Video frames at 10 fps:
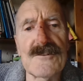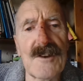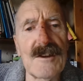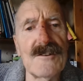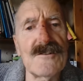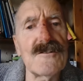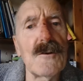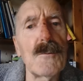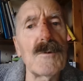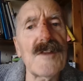changes
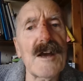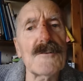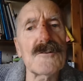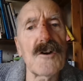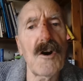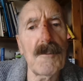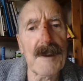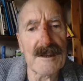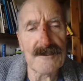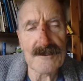without
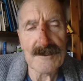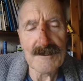comment,